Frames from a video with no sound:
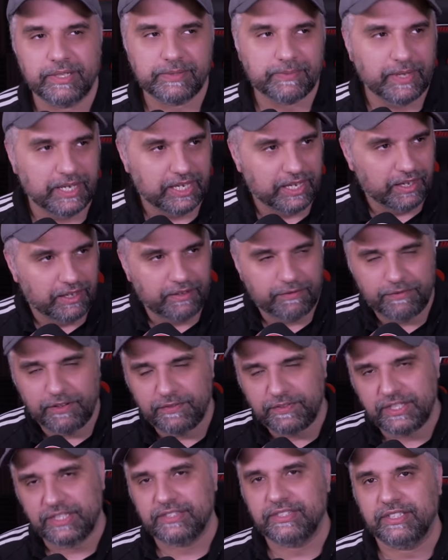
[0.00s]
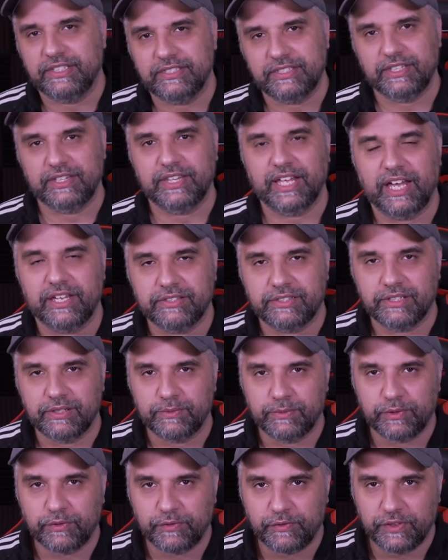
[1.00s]
Let's make it 50,
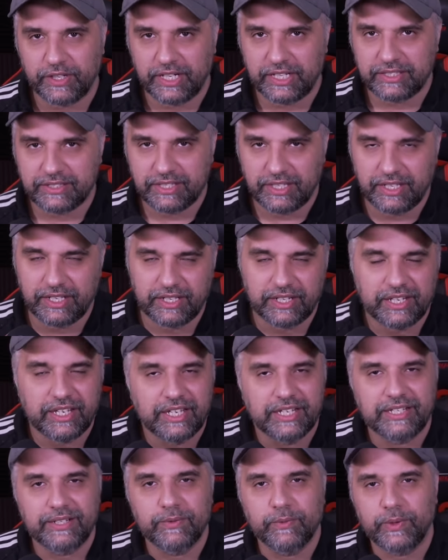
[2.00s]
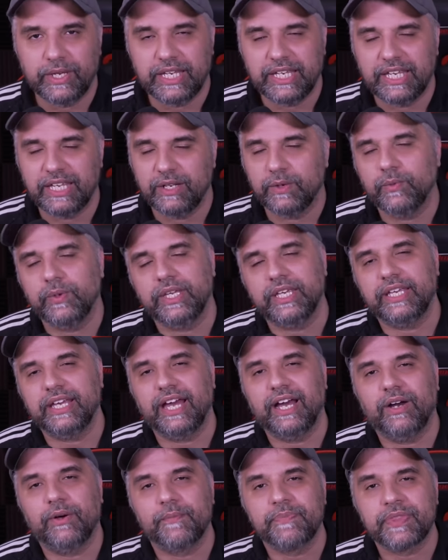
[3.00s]
60,000. We'll fill it in, week
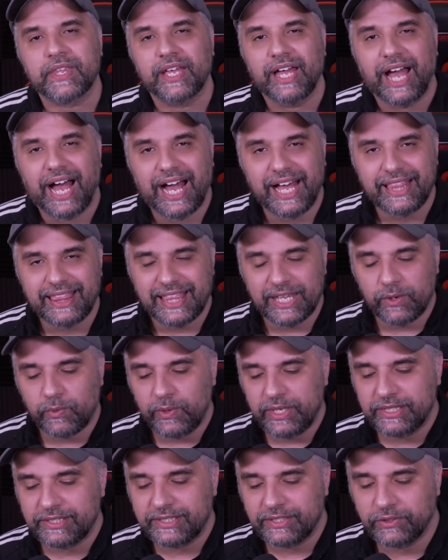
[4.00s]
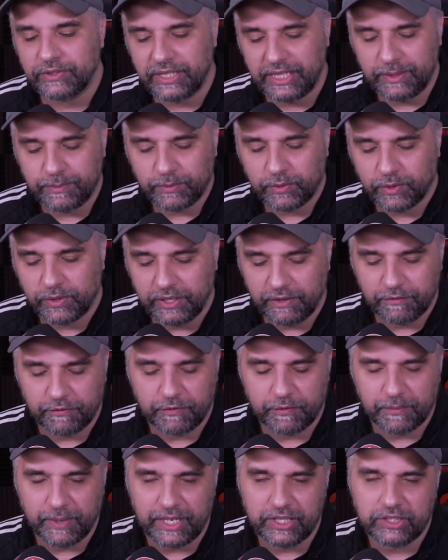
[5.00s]
out. I think we still need more
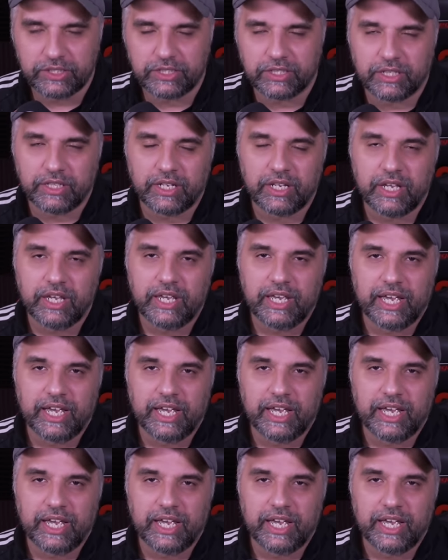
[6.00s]
information.